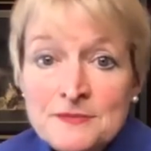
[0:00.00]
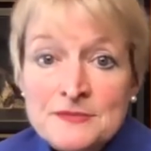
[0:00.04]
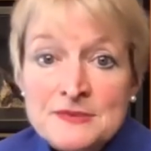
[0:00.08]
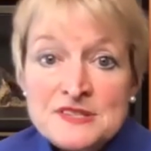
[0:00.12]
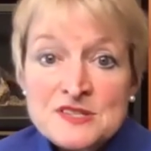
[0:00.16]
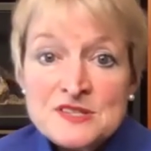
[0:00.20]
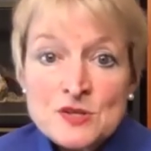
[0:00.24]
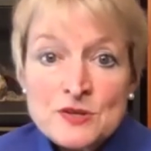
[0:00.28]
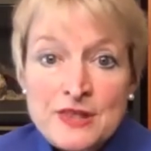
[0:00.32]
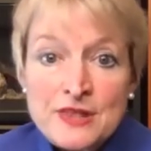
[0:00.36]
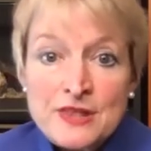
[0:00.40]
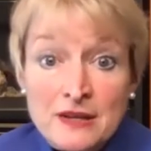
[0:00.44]

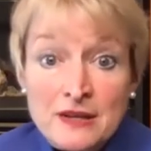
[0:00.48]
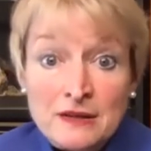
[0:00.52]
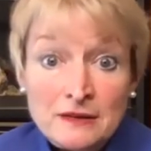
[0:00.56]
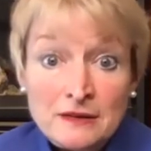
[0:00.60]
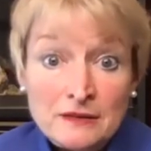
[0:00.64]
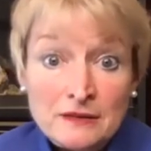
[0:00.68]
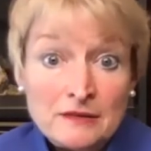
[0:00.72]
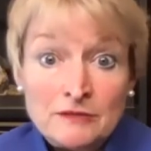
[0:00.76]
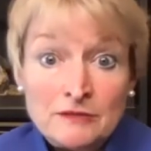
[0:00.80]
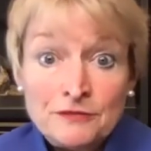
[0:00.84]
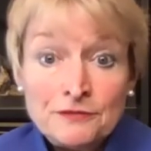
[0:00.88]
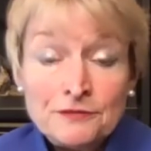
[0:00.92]
So
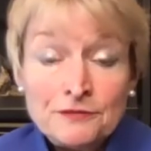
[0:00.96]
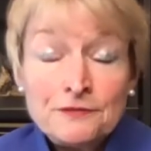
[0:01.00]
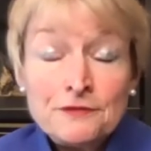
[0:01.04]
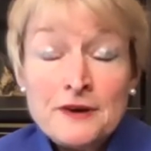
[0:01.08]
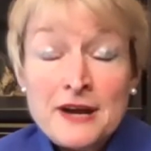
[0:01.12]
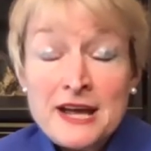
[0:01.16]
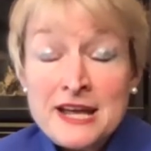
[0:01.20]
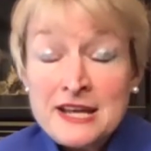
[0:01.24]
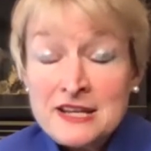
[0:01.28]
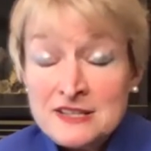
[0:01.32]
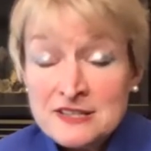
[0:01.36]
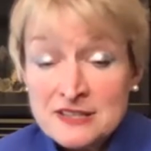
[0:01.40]
then
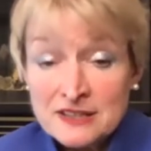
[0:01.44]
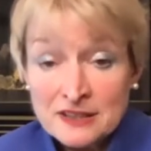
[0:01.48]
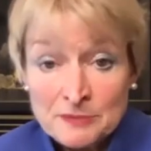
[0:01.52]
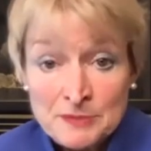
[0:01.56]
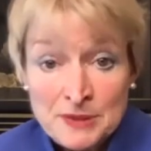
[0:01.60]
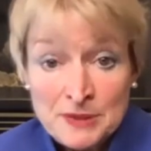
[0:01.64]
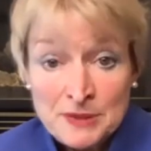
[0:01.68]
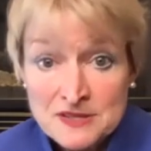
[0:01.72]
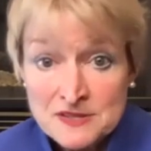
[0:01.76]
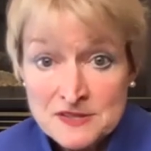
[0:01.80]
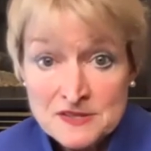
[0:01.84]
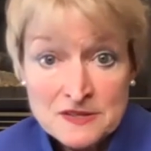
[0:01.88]
frantic
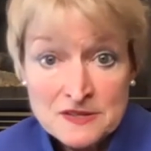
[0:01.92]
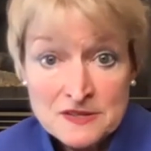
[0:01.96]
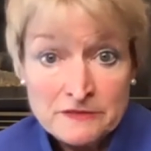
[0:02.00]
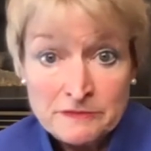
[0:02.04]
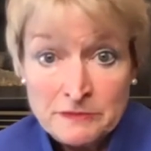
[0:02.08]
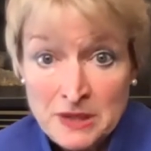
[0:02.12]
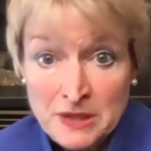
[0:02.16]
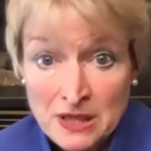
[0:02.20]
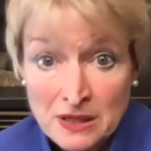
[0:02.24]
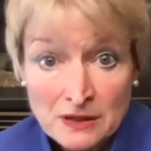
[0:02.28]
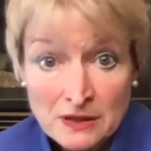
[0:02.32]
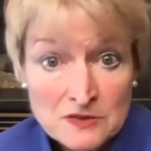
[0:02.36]
pace of
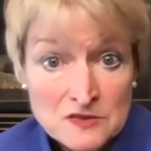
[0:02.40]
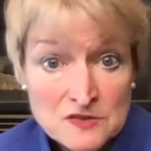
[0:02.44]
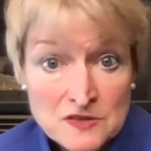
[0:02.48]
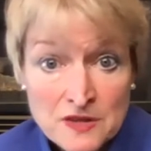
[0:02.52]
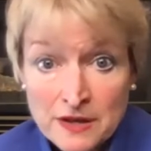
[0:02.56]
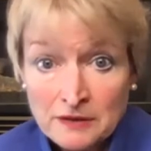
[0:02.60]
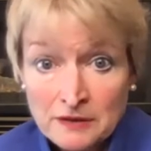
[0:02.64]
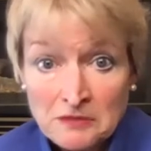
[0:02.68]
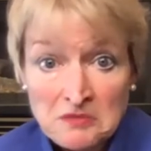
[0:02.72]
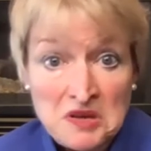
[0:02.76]
meetings, like,